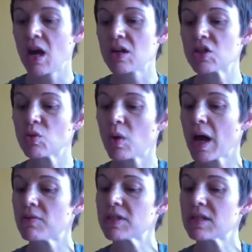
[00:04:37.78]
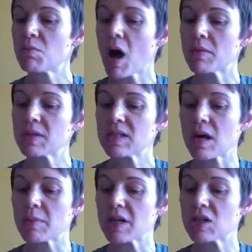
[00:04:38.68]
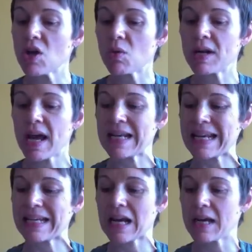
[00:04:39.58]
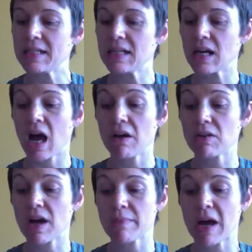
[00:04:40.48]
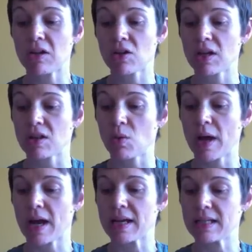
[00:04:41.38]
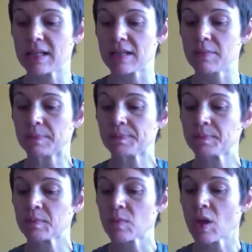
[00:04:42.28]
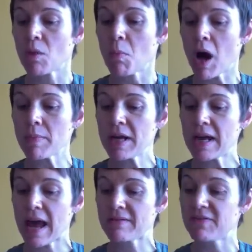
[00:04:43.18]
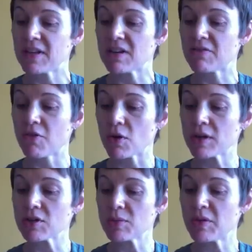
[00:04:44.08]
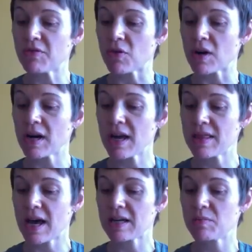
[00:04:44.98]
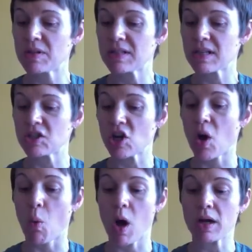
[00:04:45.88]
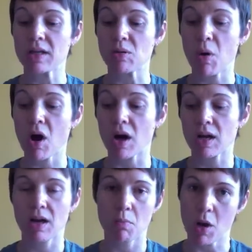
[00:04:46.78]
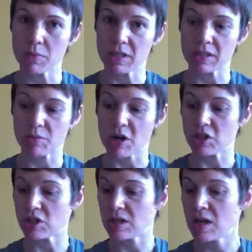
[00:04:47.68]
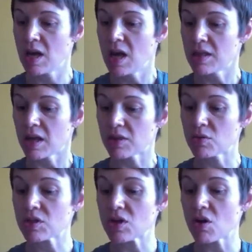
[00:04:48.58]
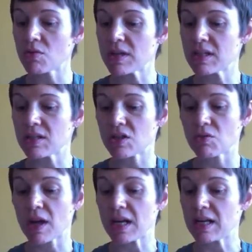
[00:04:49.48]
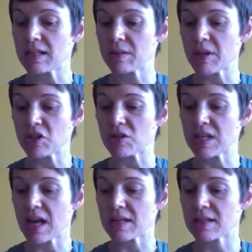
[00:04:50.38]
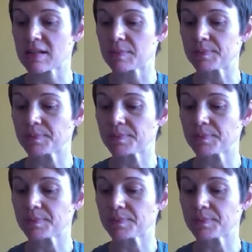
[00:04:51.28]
So when I was in Mom's stomach, no one had any idea I would come out looking the way I did. Mom had had Via 4 years before, and that had been such a walk in the park, Mom's expression, that there was no reason to run any special tests.